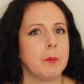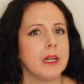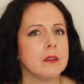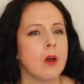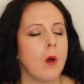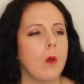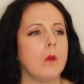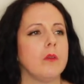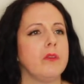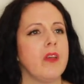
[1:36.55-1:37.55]

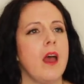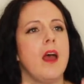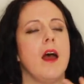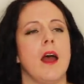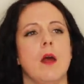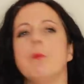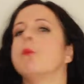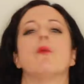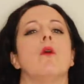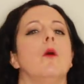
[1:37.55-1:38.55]
buttonholes,
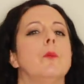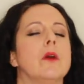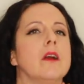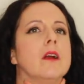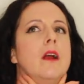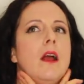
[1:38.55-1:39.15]
proper